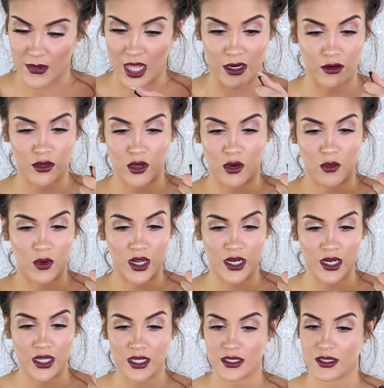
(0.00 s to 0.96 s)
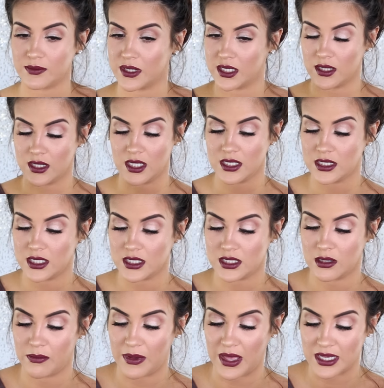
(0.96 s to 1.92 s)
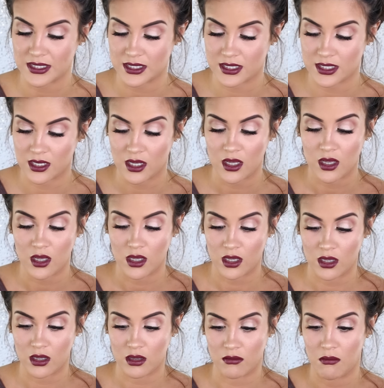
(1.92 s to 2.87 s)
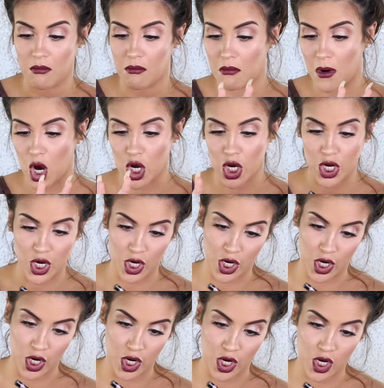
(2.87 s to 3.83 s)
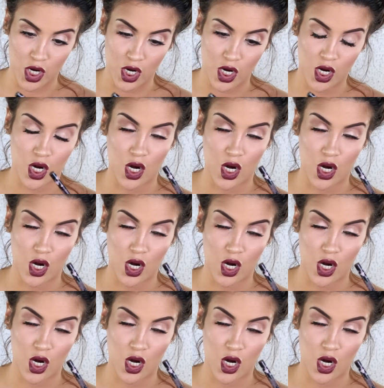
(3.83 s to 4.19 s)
I don't know what it is, but this is the best marker